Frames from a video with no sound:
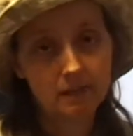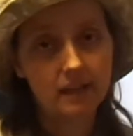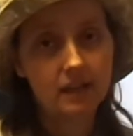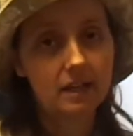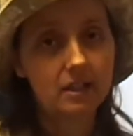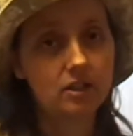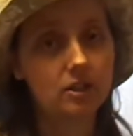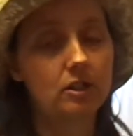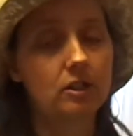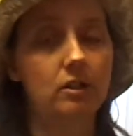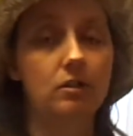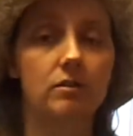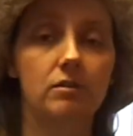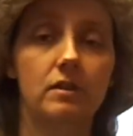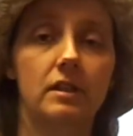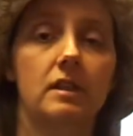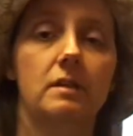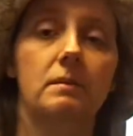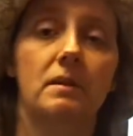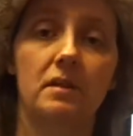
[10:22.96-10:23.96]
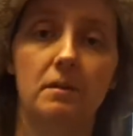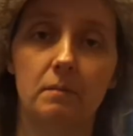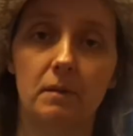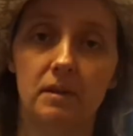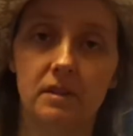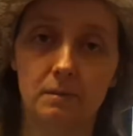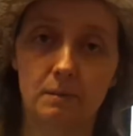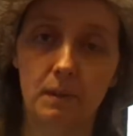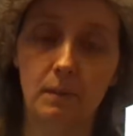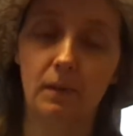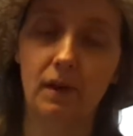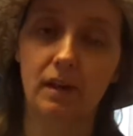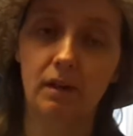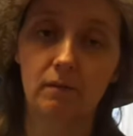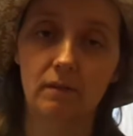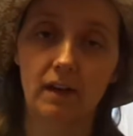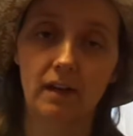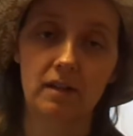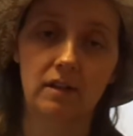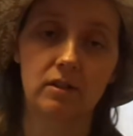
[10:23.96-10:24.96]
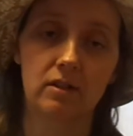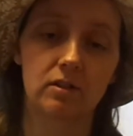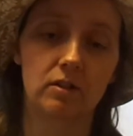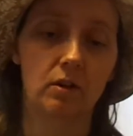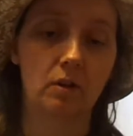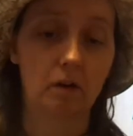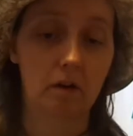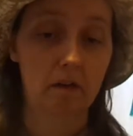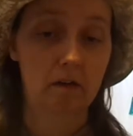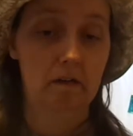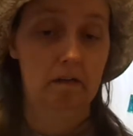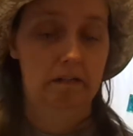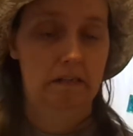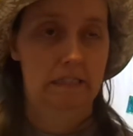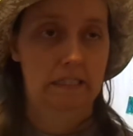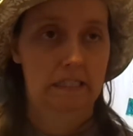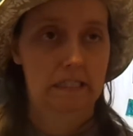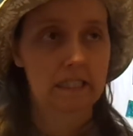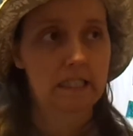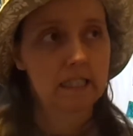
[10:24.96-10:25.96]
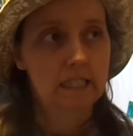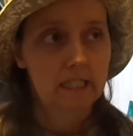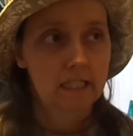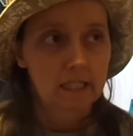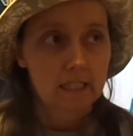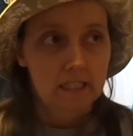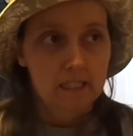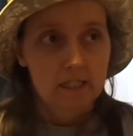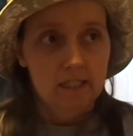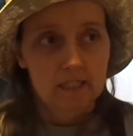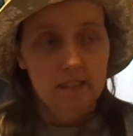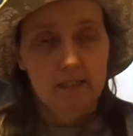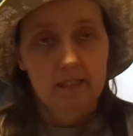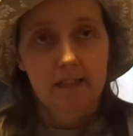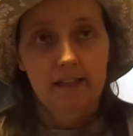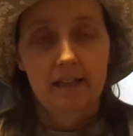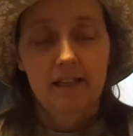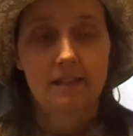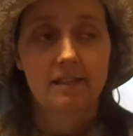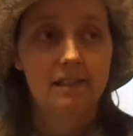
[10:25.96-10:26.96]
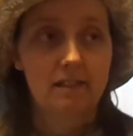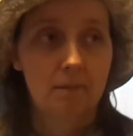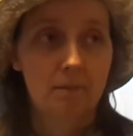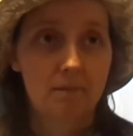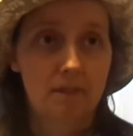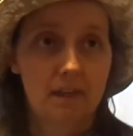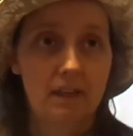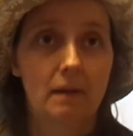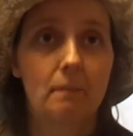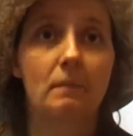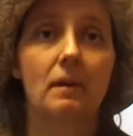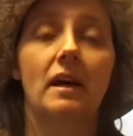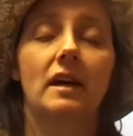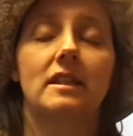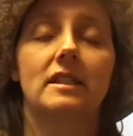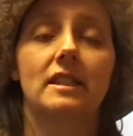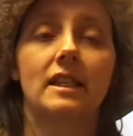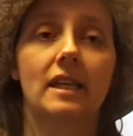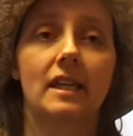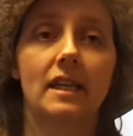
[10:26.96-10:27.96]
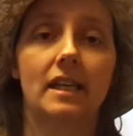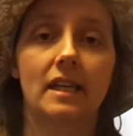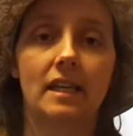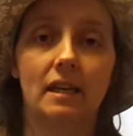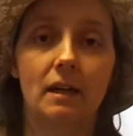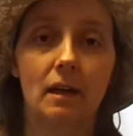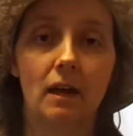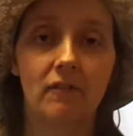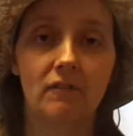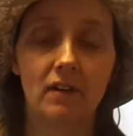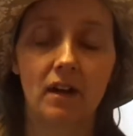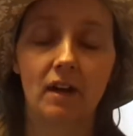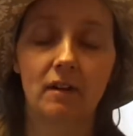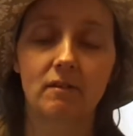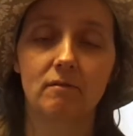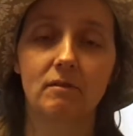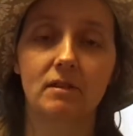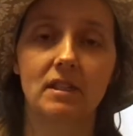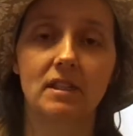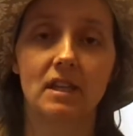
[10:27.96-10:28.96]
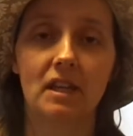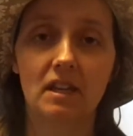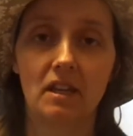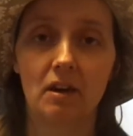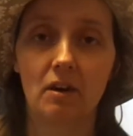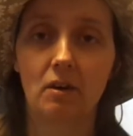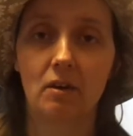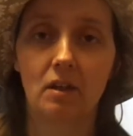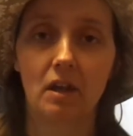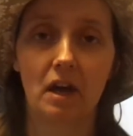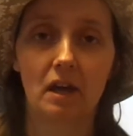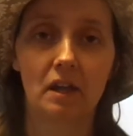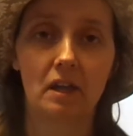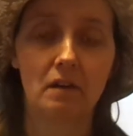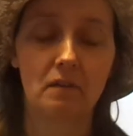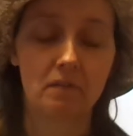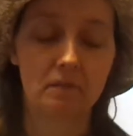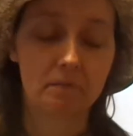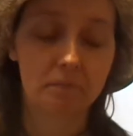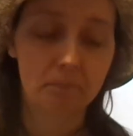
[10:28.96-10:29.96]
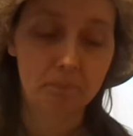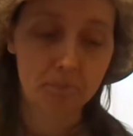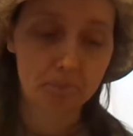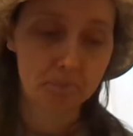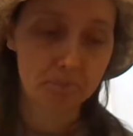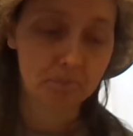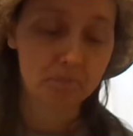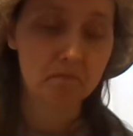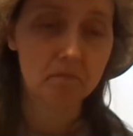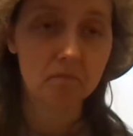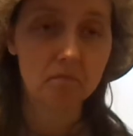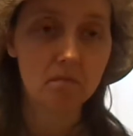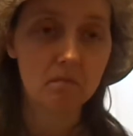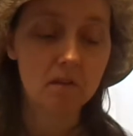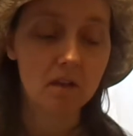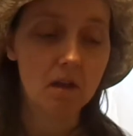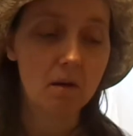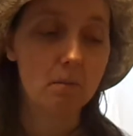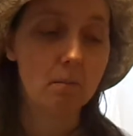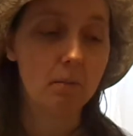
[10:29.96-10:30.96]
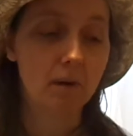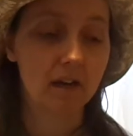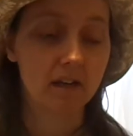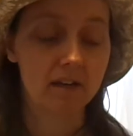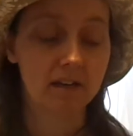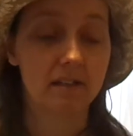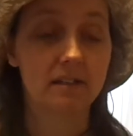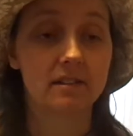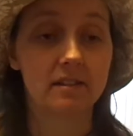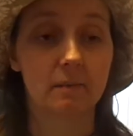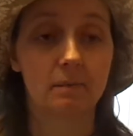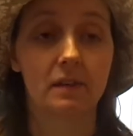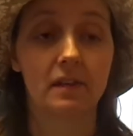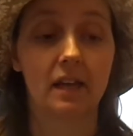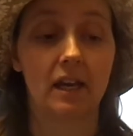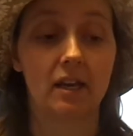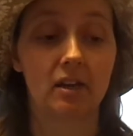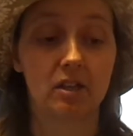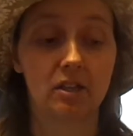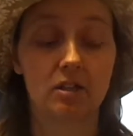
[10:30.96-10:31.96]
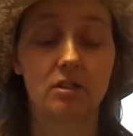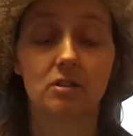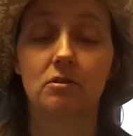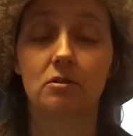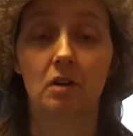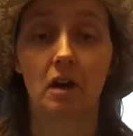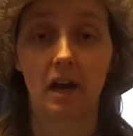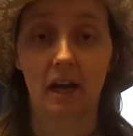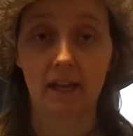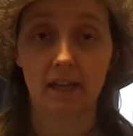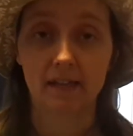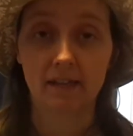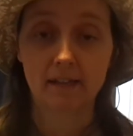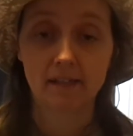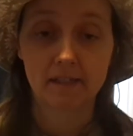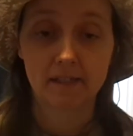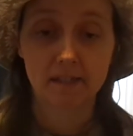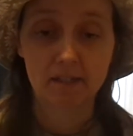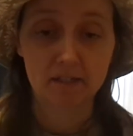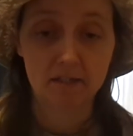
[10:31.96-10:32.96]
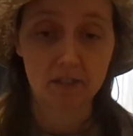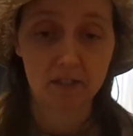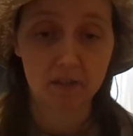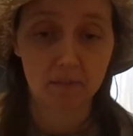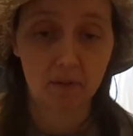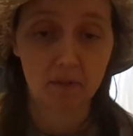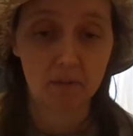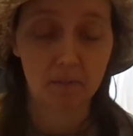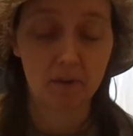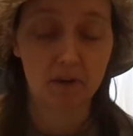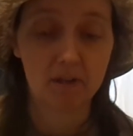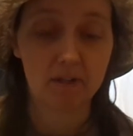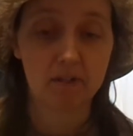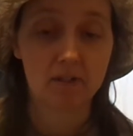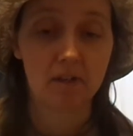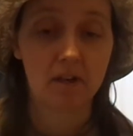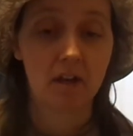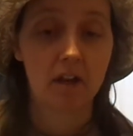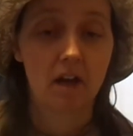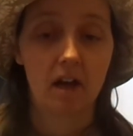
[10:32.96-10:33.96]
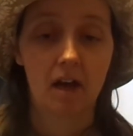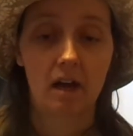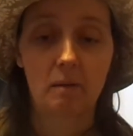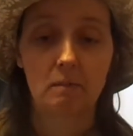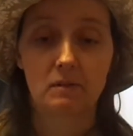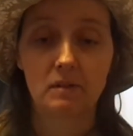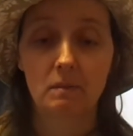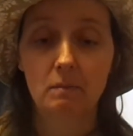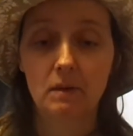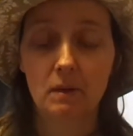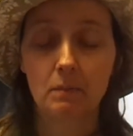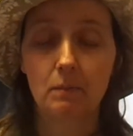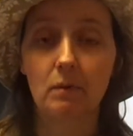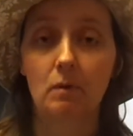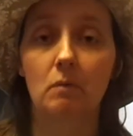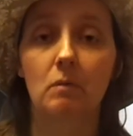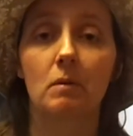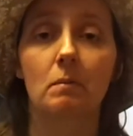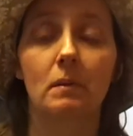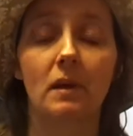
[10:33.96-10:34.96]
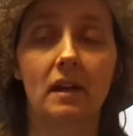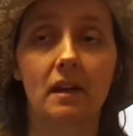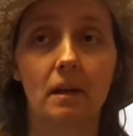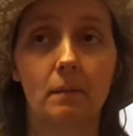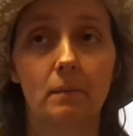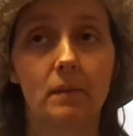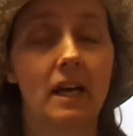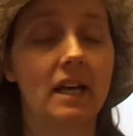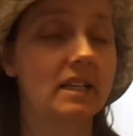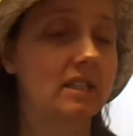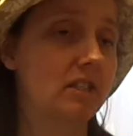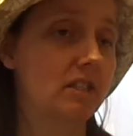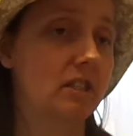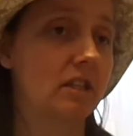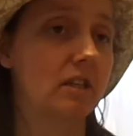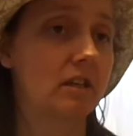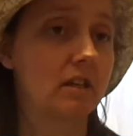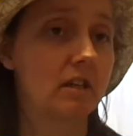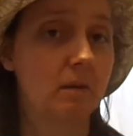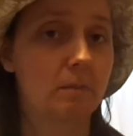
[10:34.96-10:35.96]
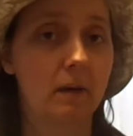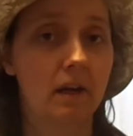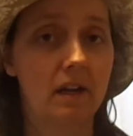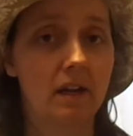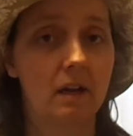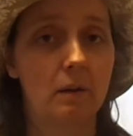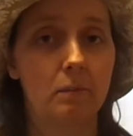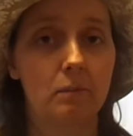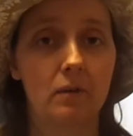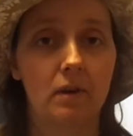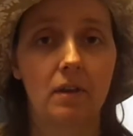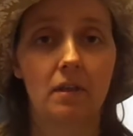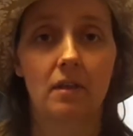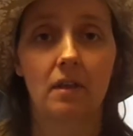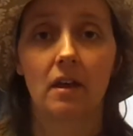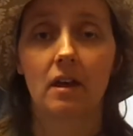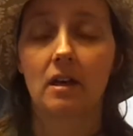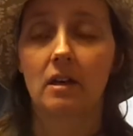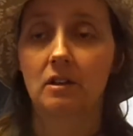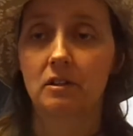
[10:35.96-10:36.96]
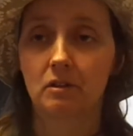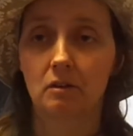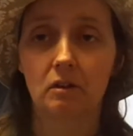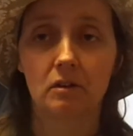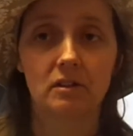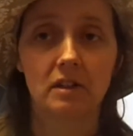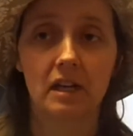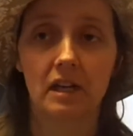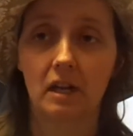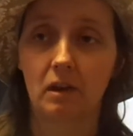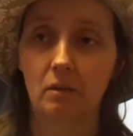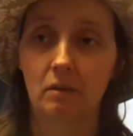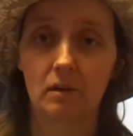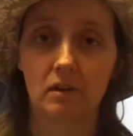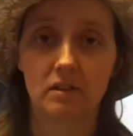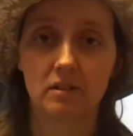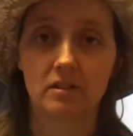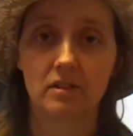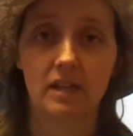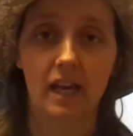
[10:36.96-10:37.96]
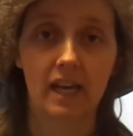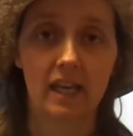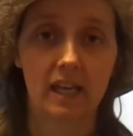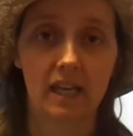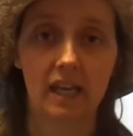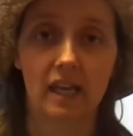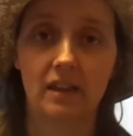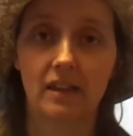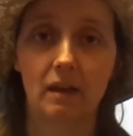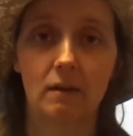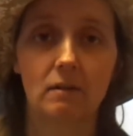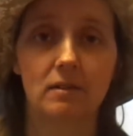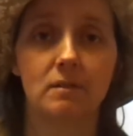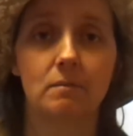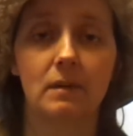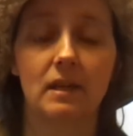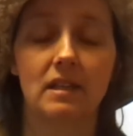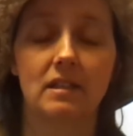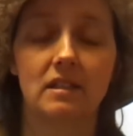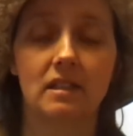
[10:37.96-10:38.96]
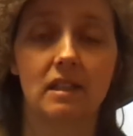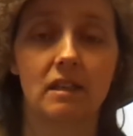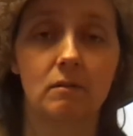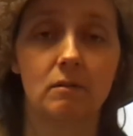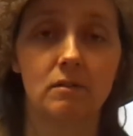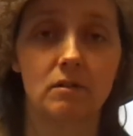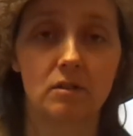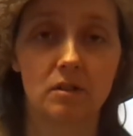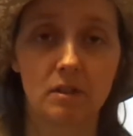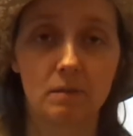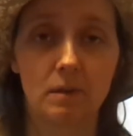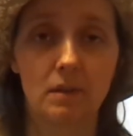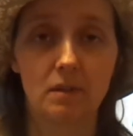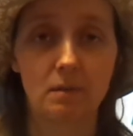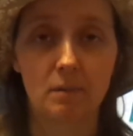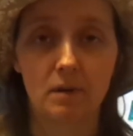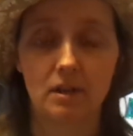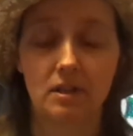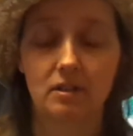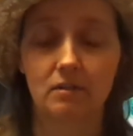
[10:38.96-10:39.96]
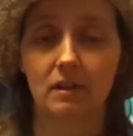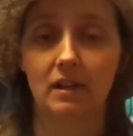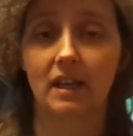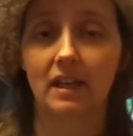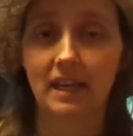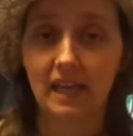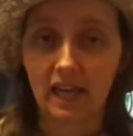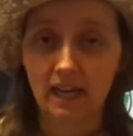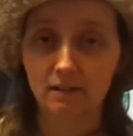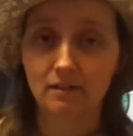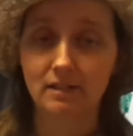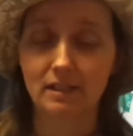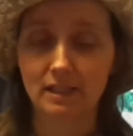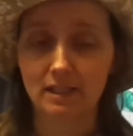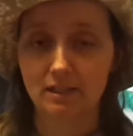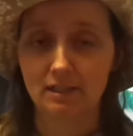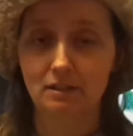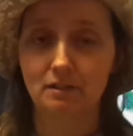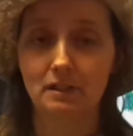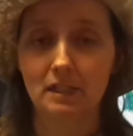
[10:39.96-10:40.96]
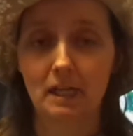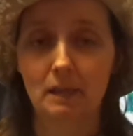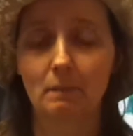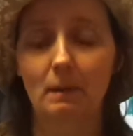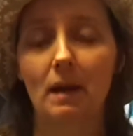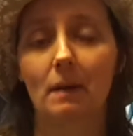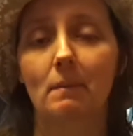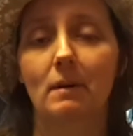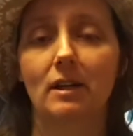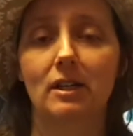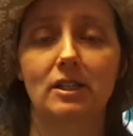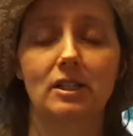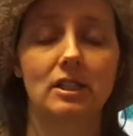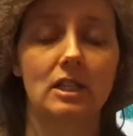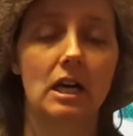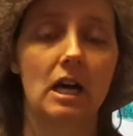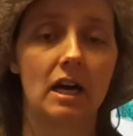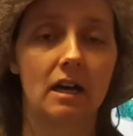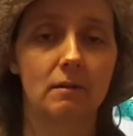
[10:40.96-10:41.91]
I should do during the month of March, and maybe I could write a tutorial. That's something have not really done a whole lot of, but it's something I could try during the month of March. Some people will meet up. Last year I met up with So Excited Quilts Jackie, and that was amazing. It was during the month of March, so I could count it during my March along.